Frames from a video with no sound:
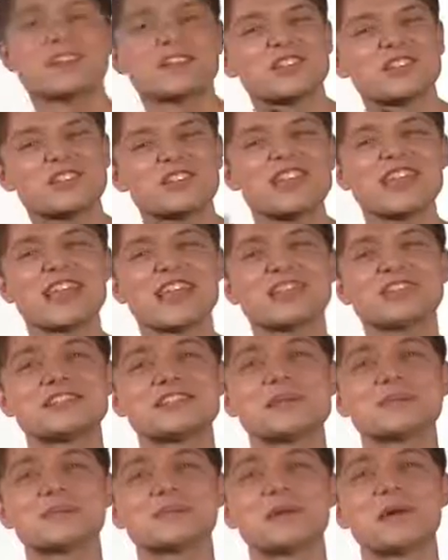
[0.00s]
Singing
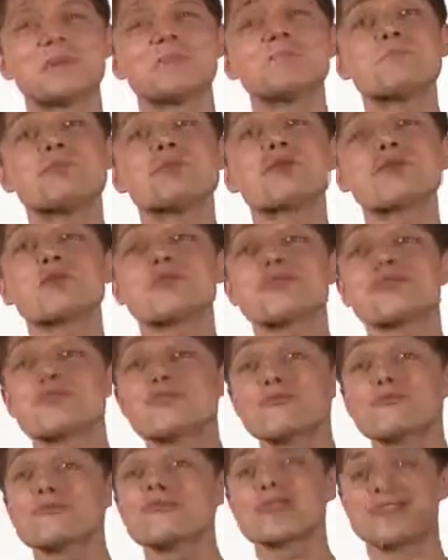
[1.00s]
tip number
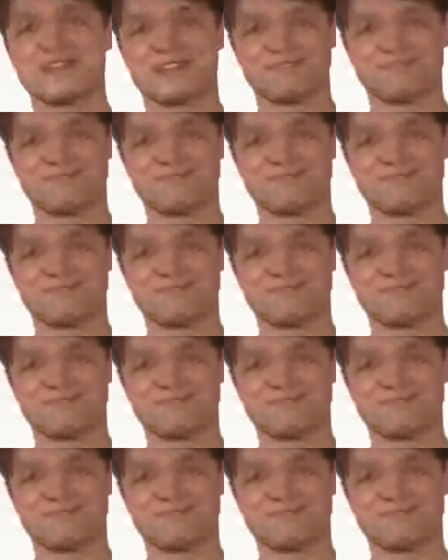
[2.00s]
3.